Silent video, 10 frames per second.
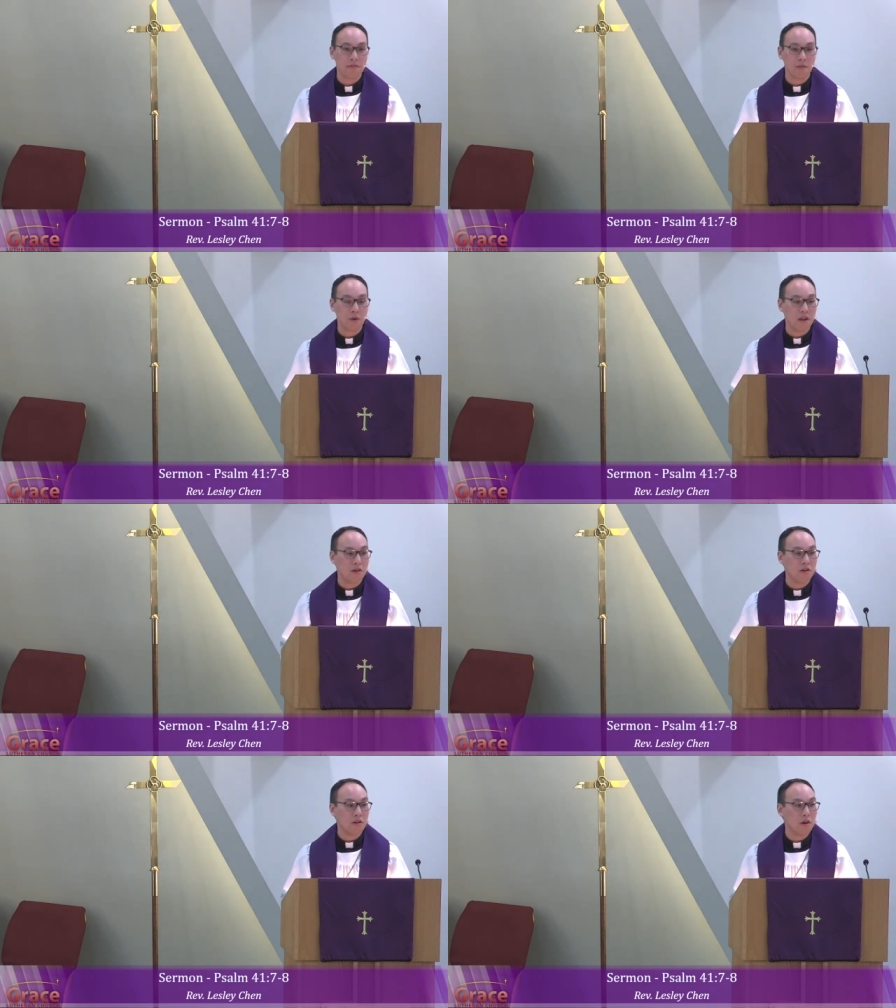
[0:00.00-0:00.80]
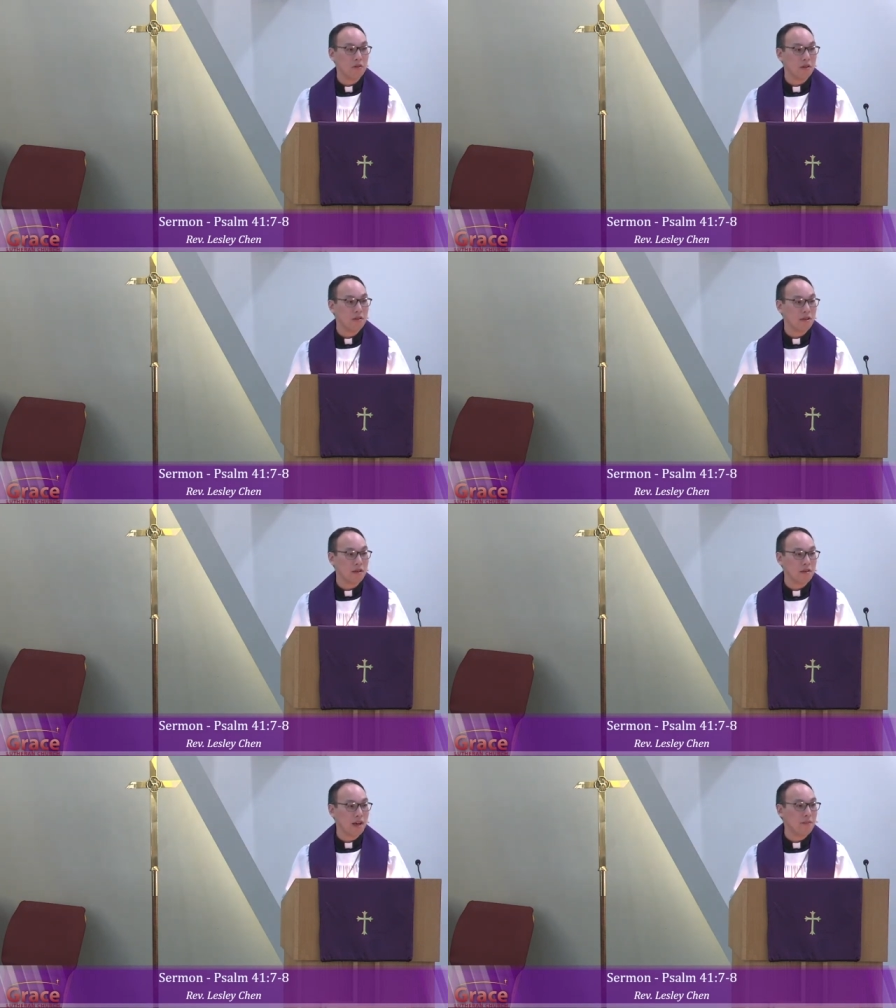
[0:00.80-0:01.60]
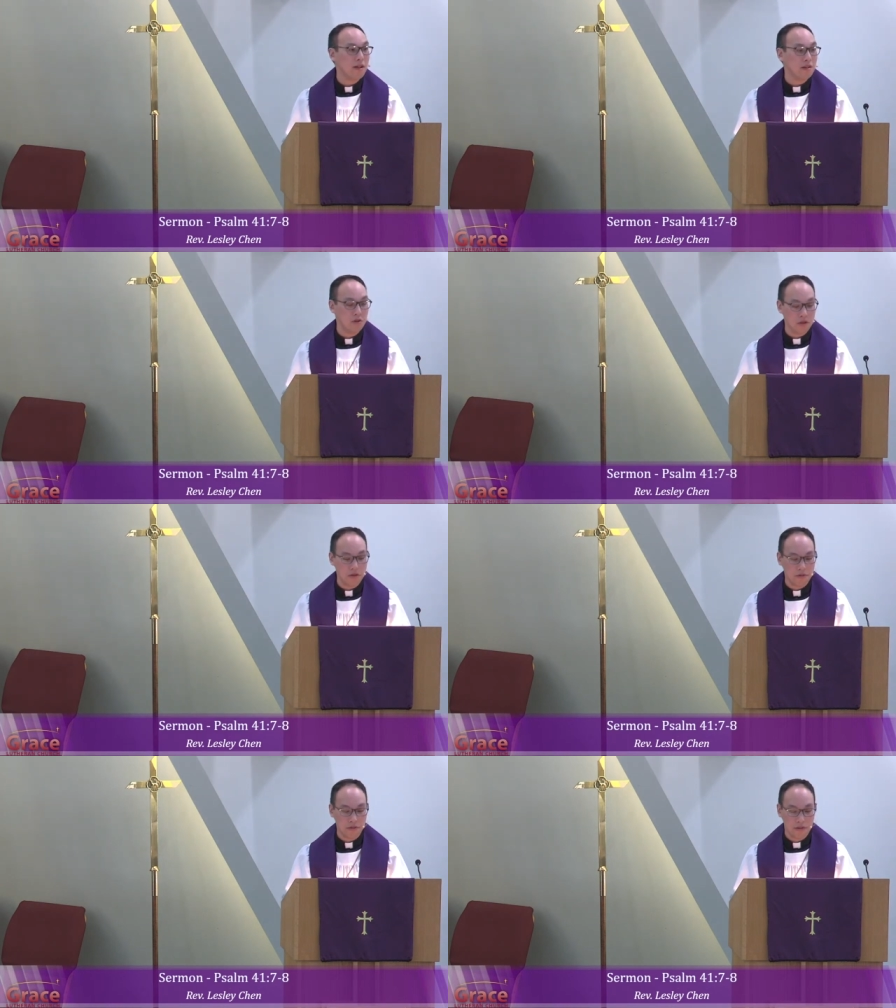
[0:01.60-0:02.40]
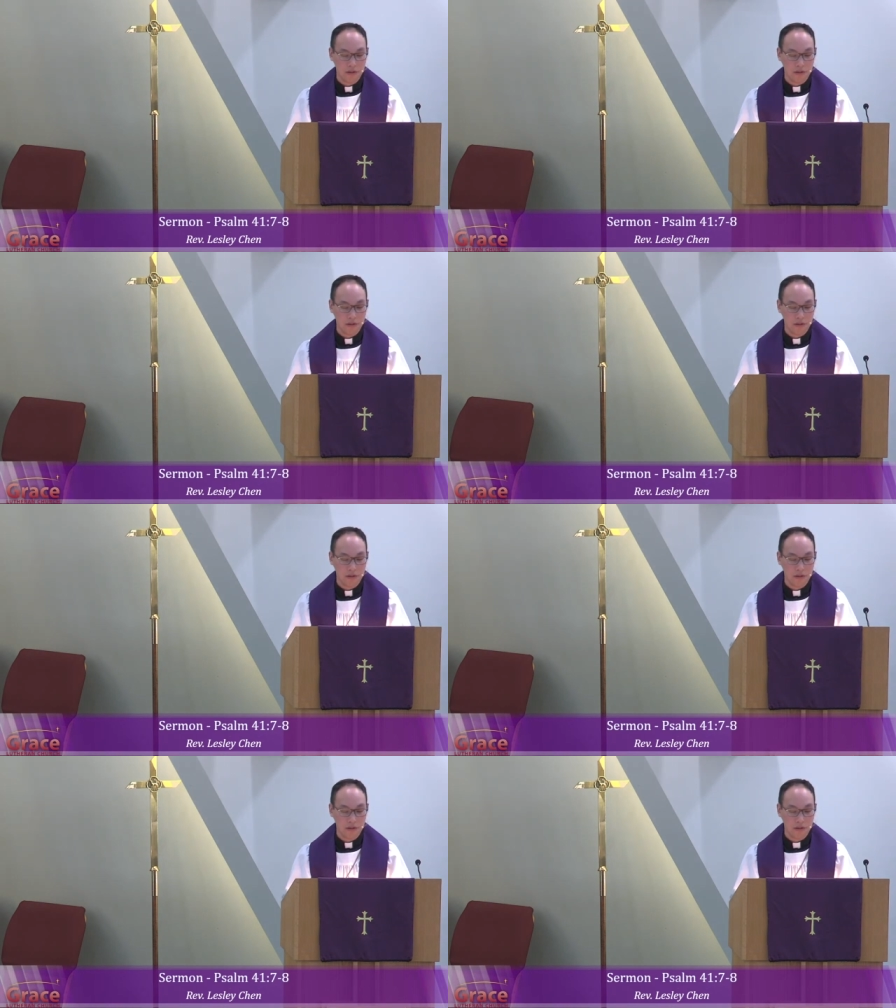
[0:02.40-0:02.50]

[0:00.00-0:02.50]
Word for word: then why are all these things happening to you?